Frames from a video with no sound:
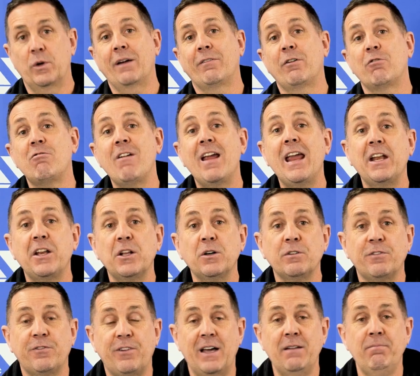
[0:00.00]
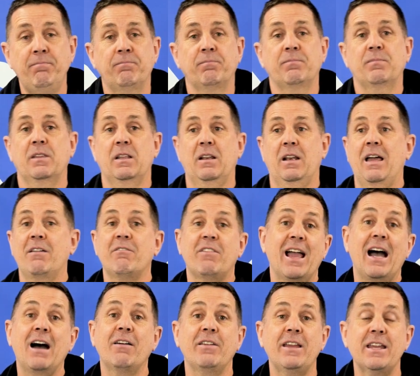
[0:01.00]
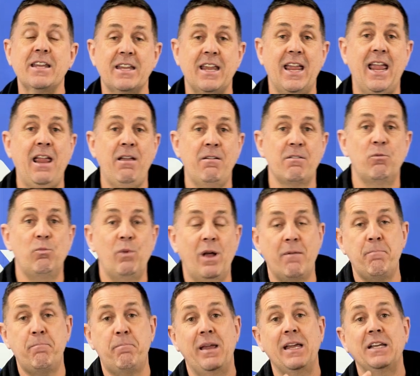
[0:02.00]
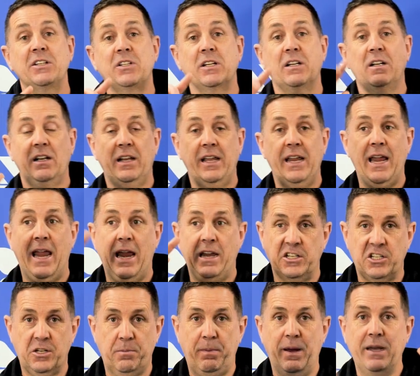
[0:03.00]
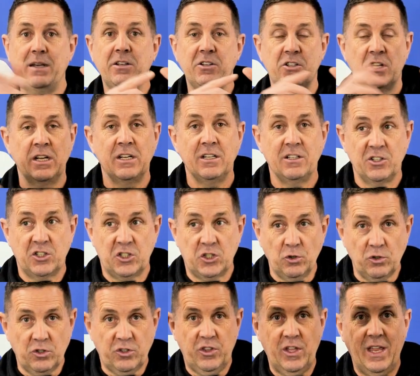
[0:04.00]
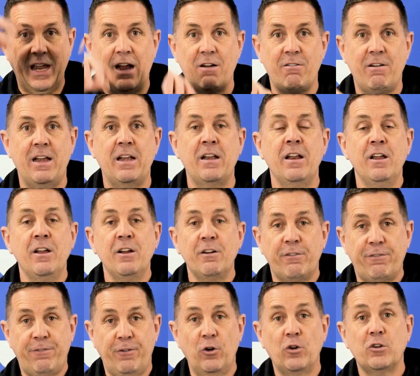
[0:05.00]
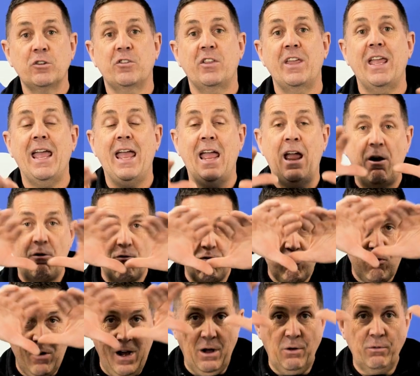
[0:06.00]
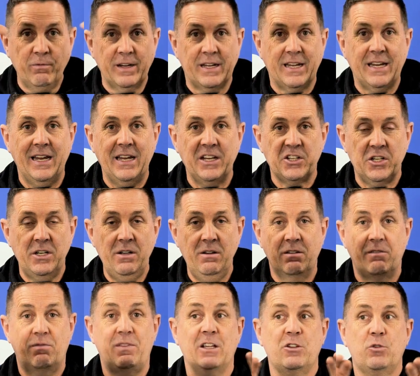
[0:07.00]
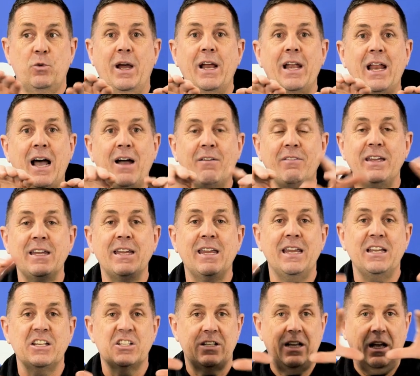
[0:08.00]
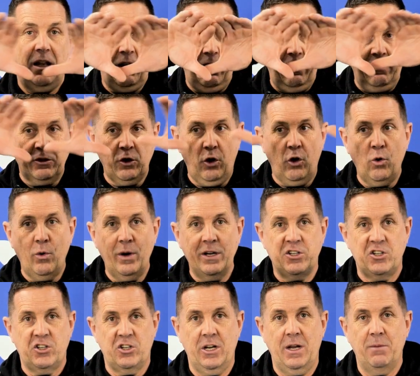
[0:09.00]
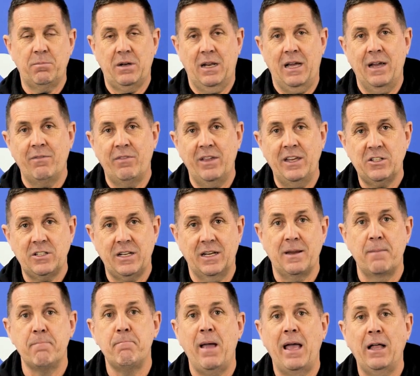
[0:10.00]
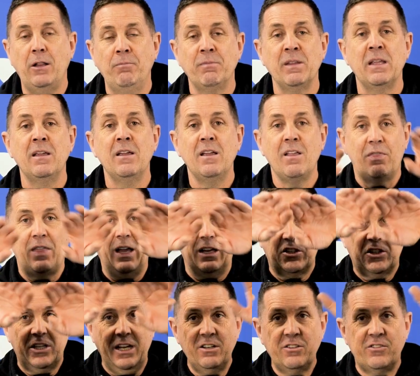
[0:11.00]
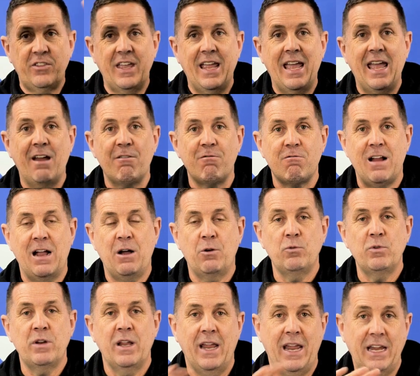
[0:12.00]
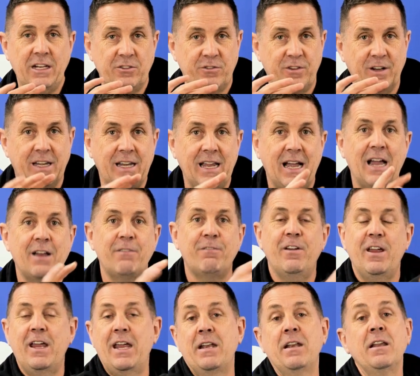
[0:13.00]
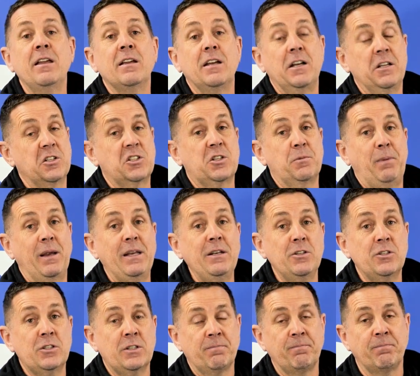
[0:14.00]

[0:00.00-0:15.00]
you have a radial fan, like the RVK, where basically it spins, sucks the air in, throws the air round the casing. That's why an RVK style is always shaped like this, like a bell. That sends the air round, hits the guide vane and spins.